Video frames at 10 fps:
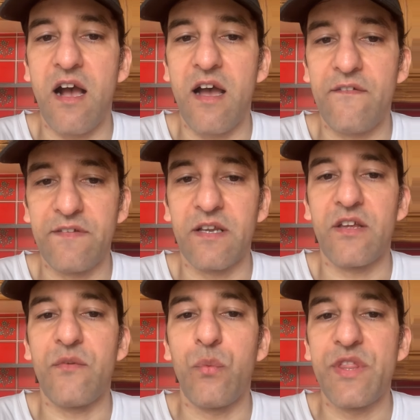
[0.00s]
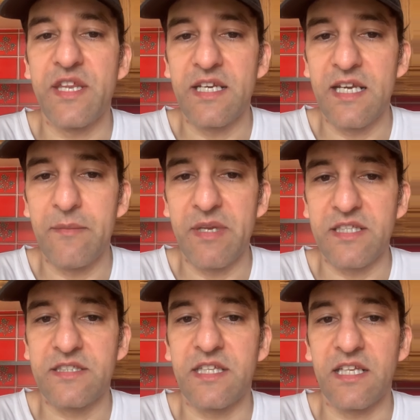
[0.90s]
I think within
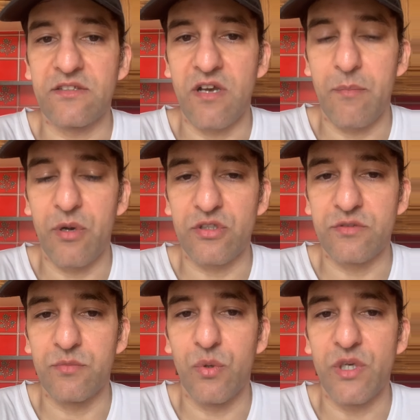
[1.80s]
limits, things are possible.